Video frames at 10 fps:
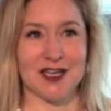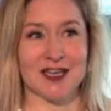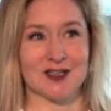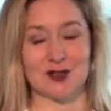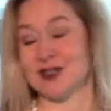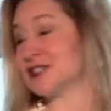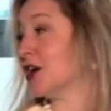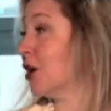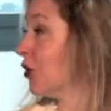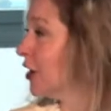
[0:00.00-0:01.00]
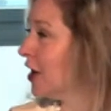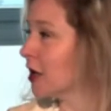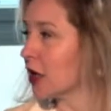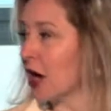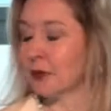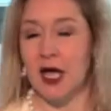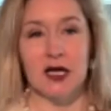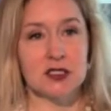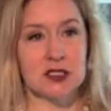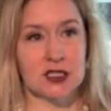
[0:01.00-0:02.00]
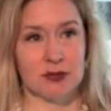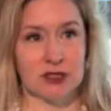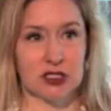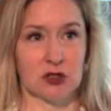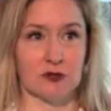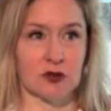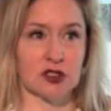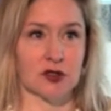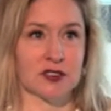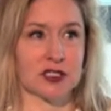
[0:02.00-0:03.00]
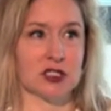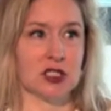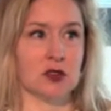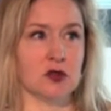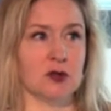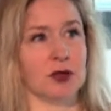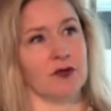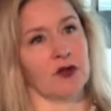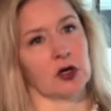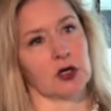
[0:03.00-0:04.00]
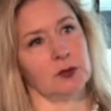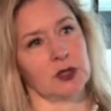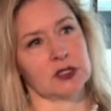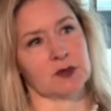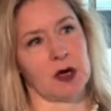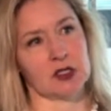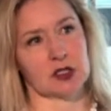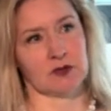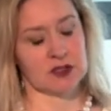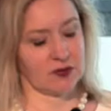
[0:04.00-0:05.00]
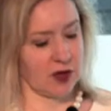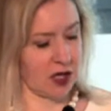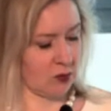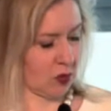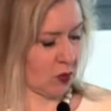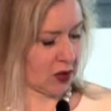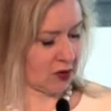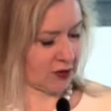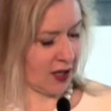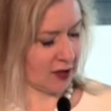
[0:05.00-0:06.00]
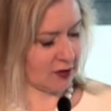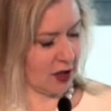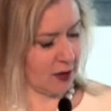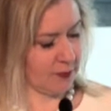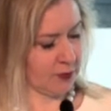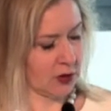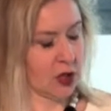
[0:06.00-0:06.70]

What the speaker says: And as you can tell, Comcast, NBC Universal has continued to be a very big sponsor of this event, and we wanted to thank them.